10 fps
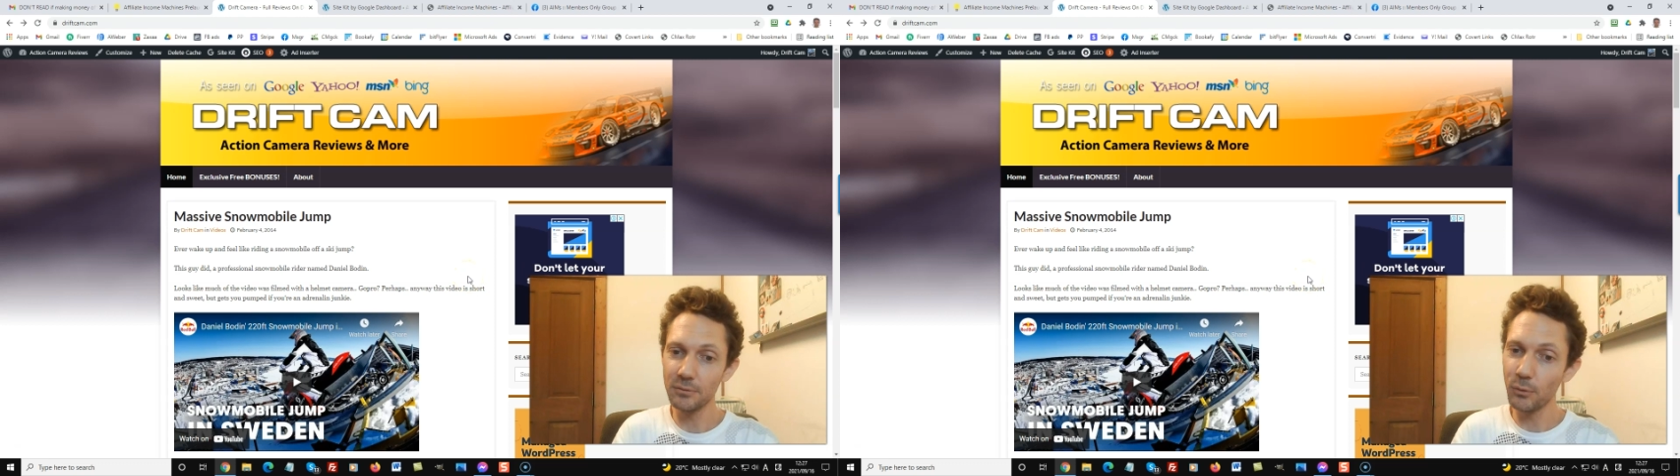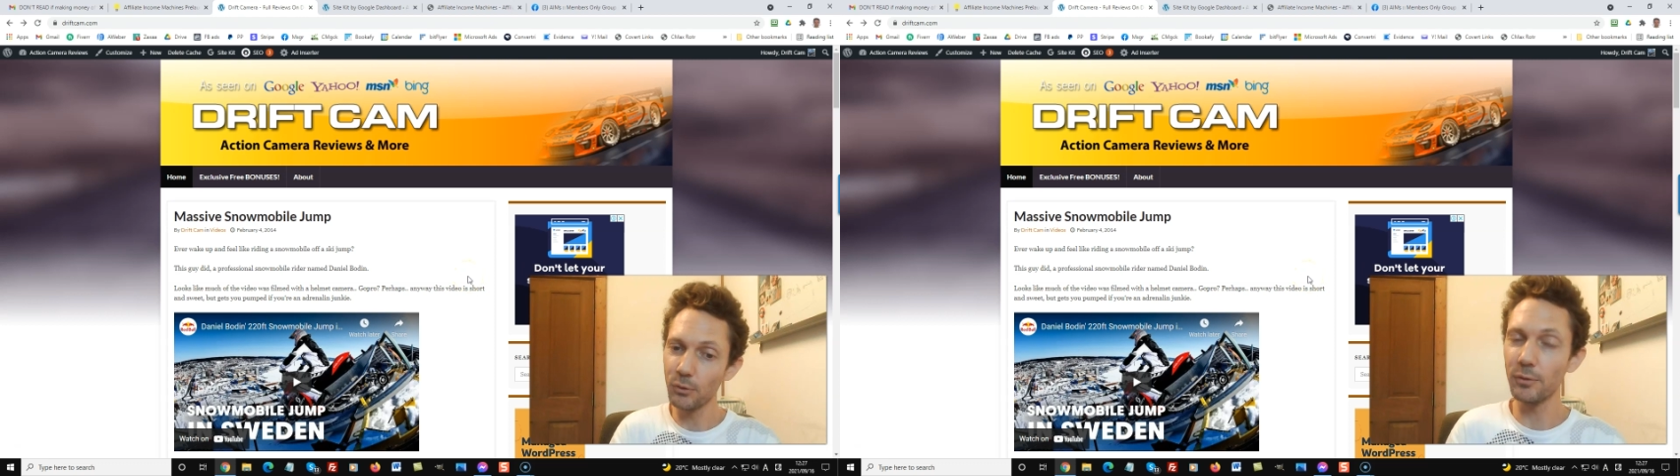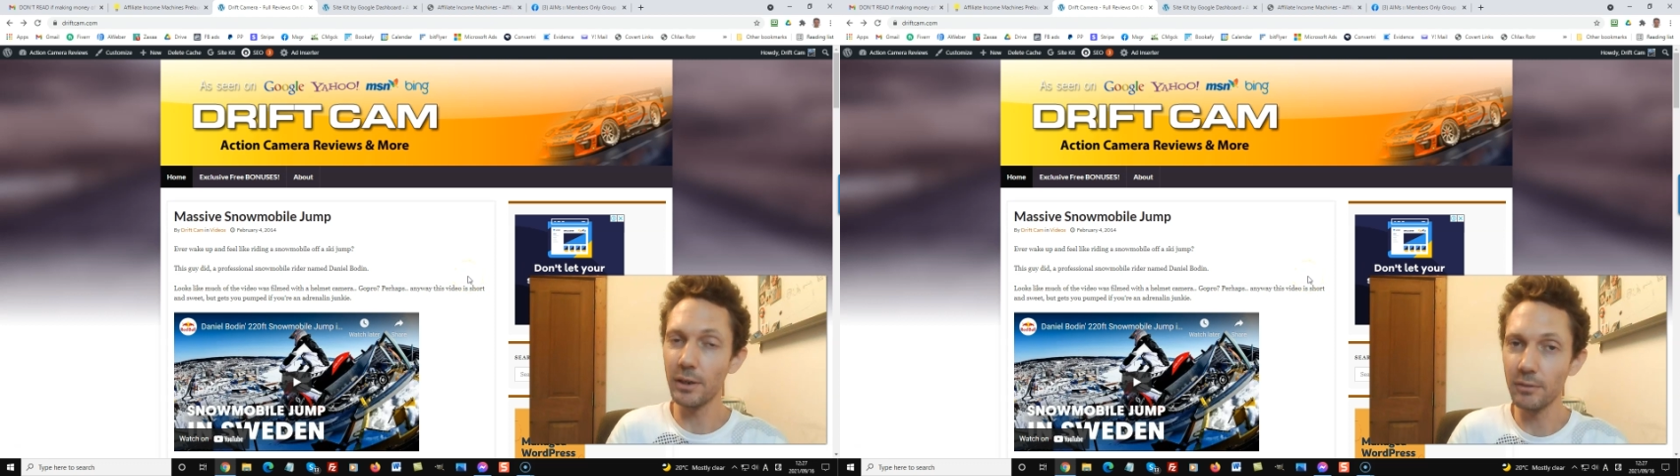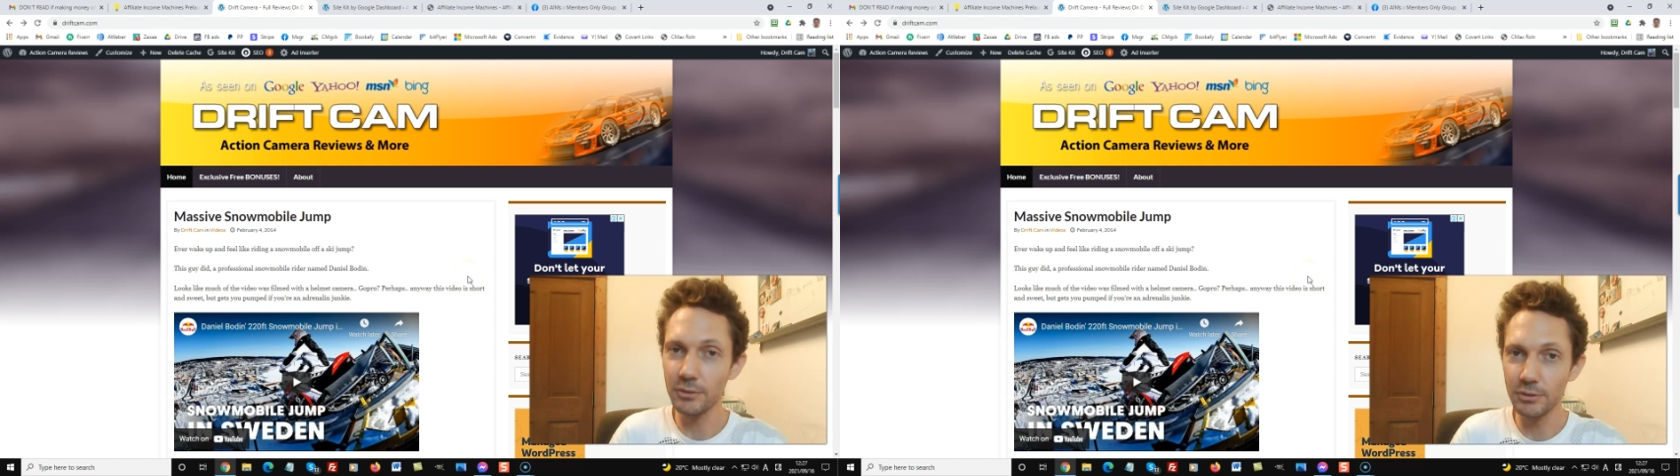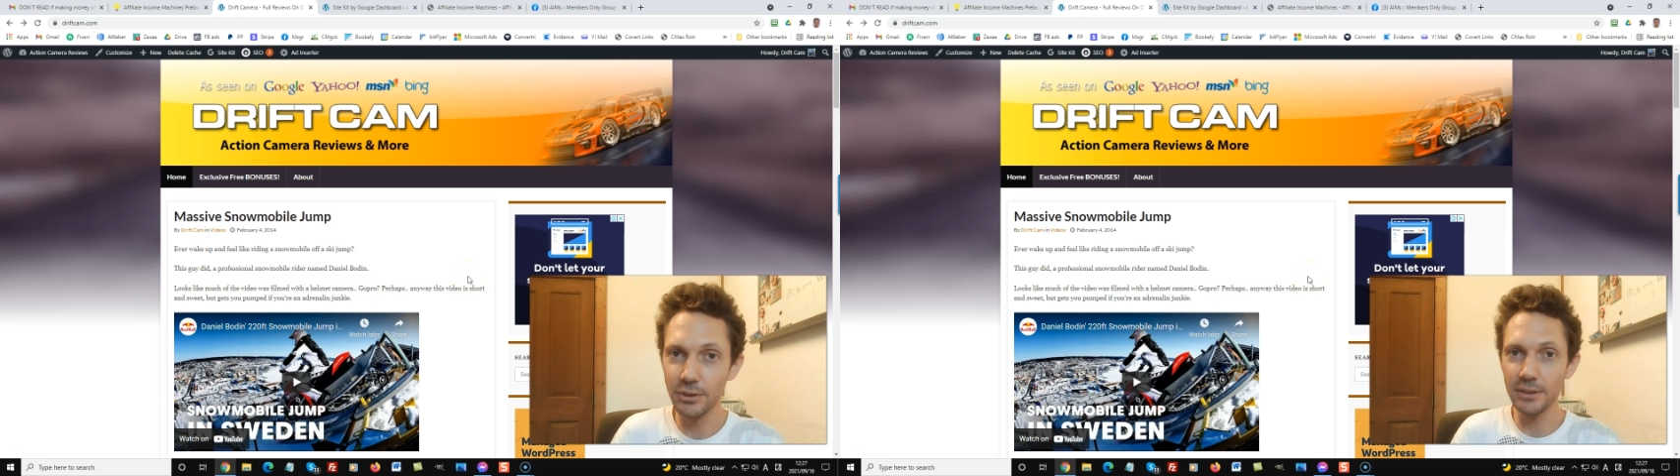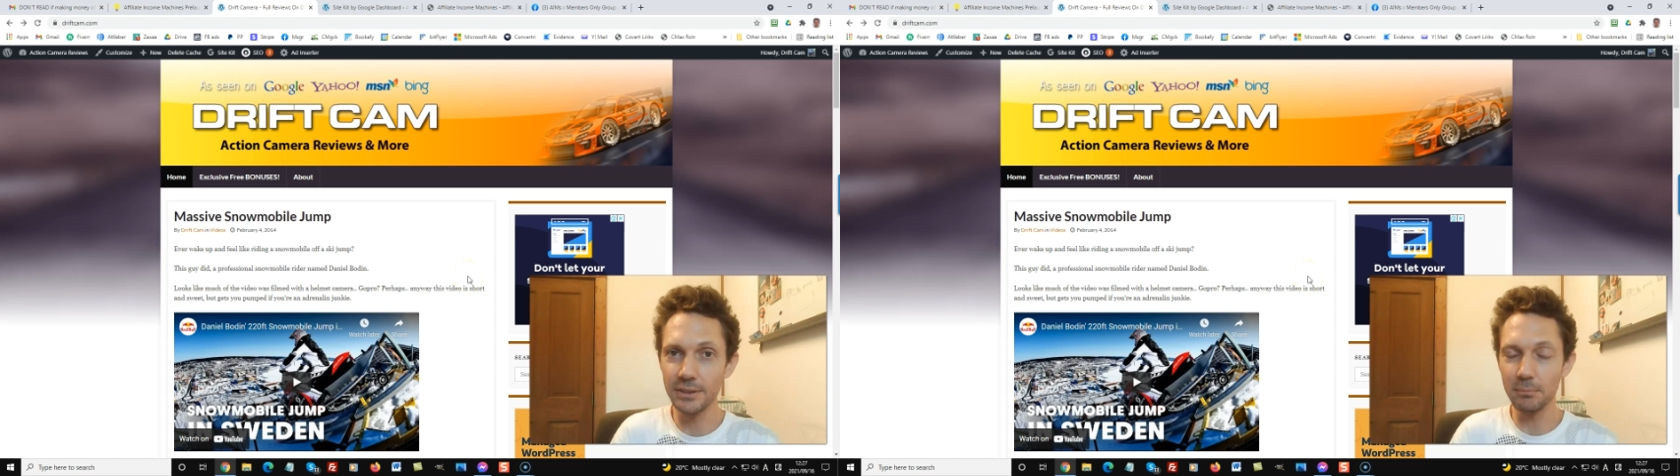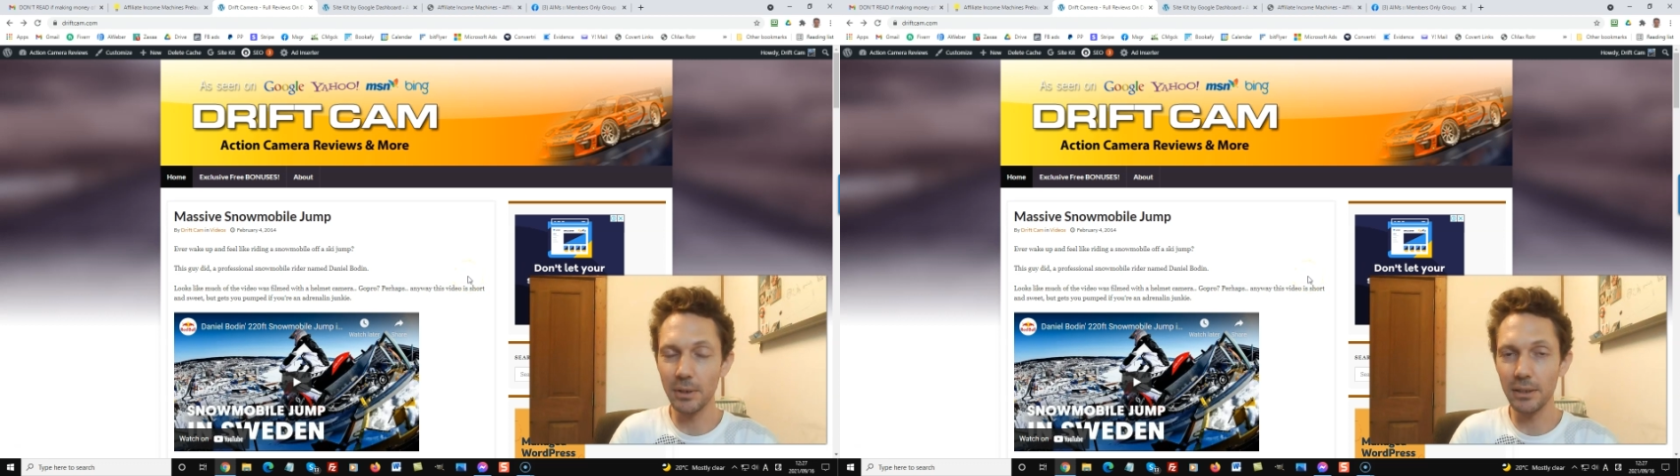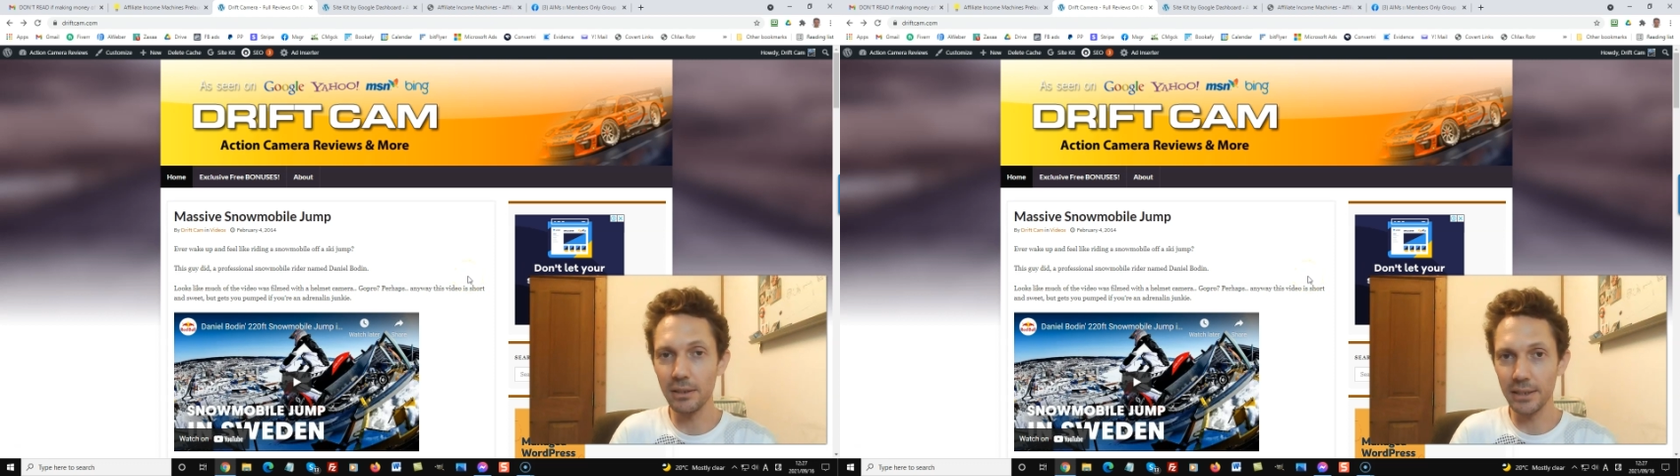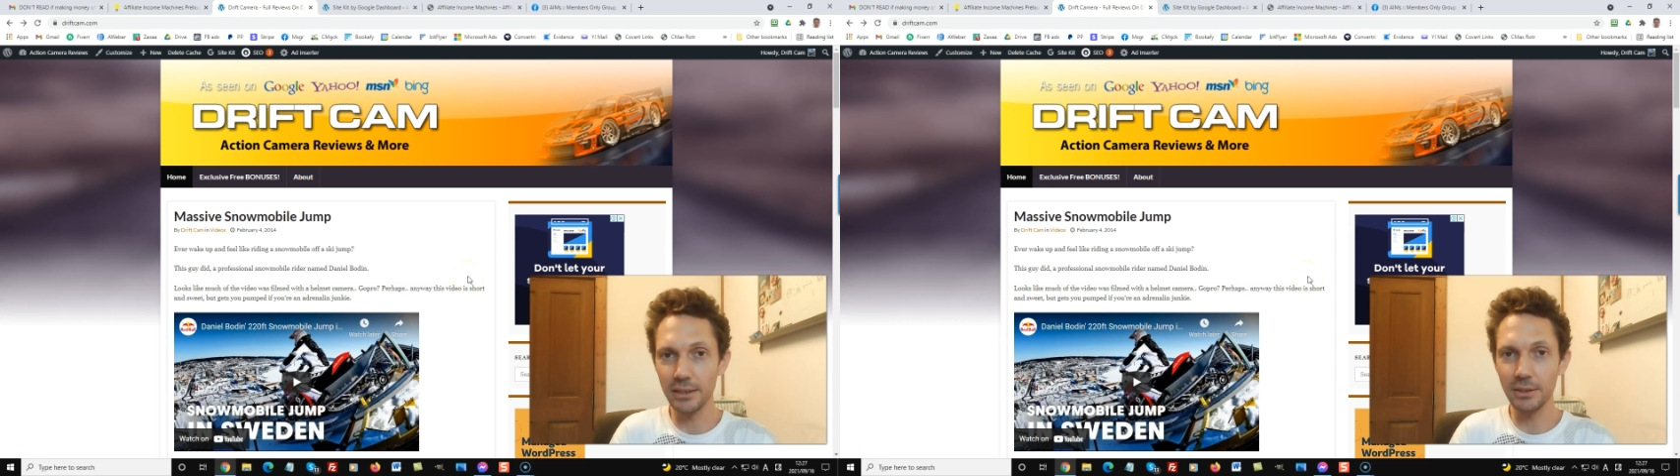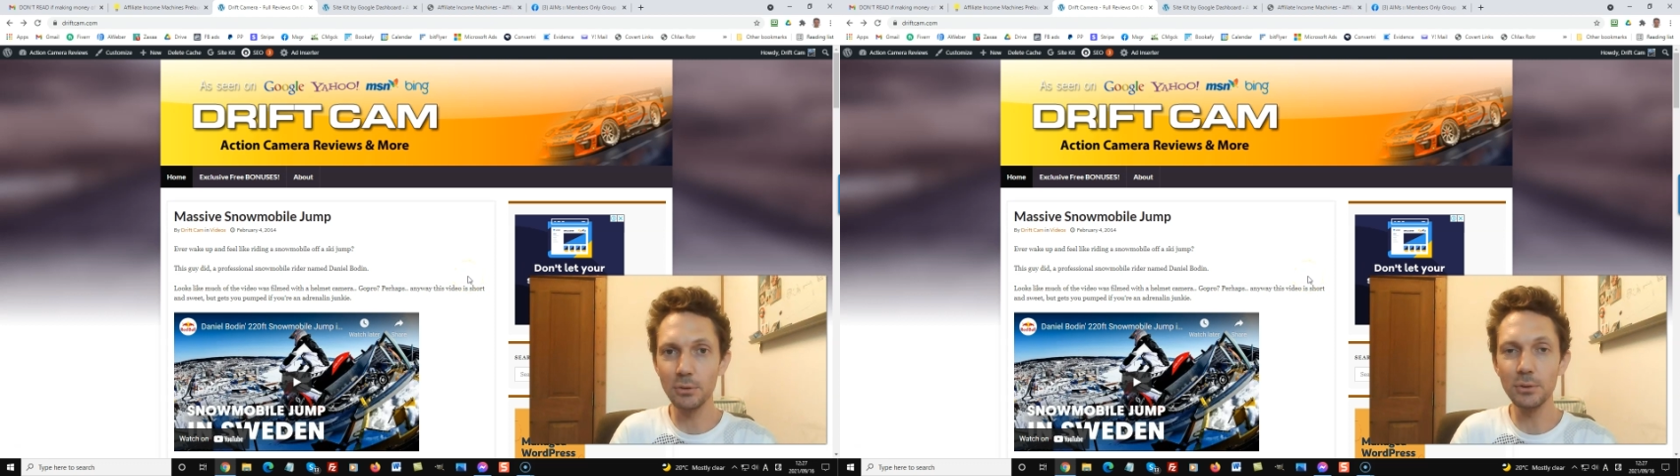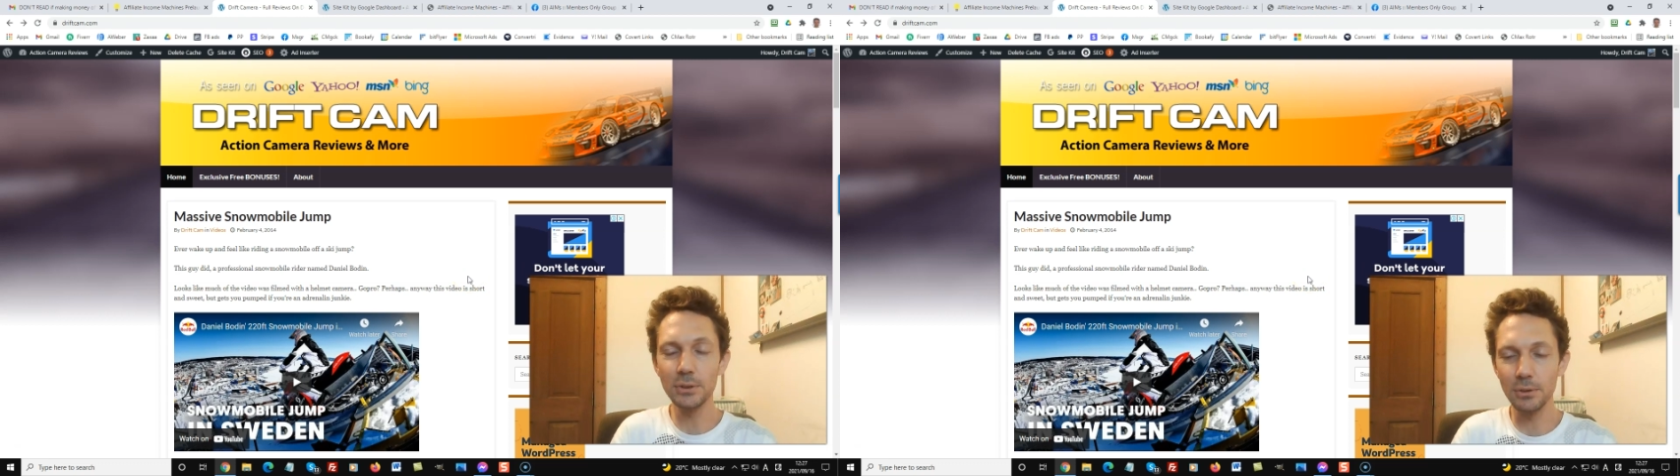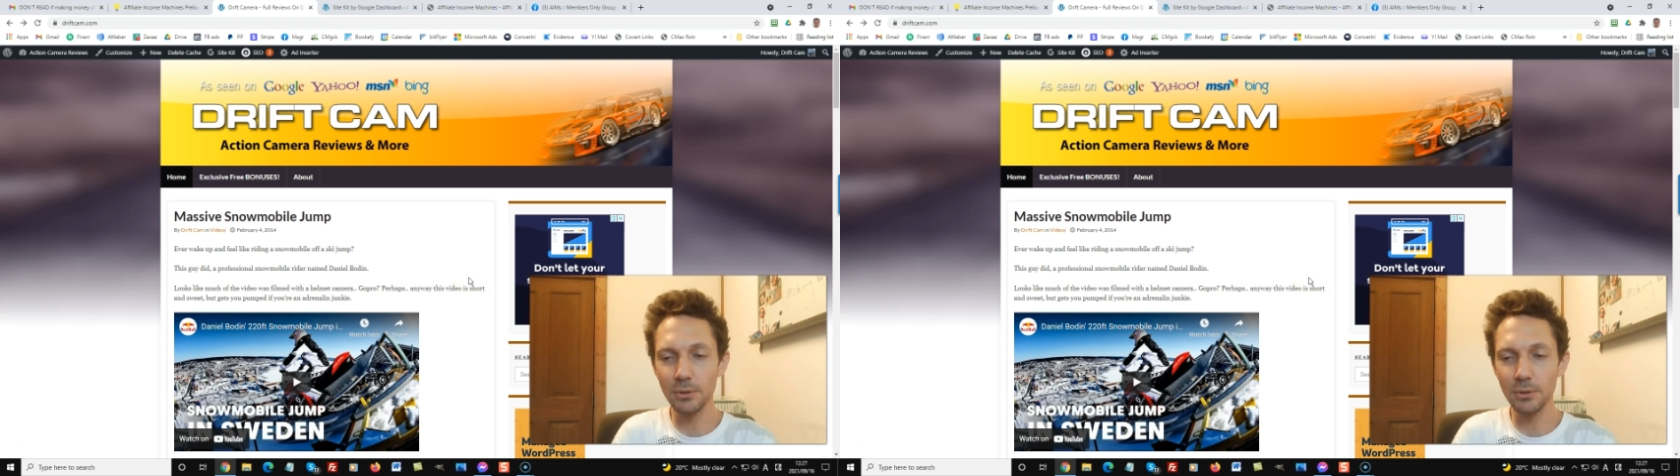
$400 or $500 a month like it used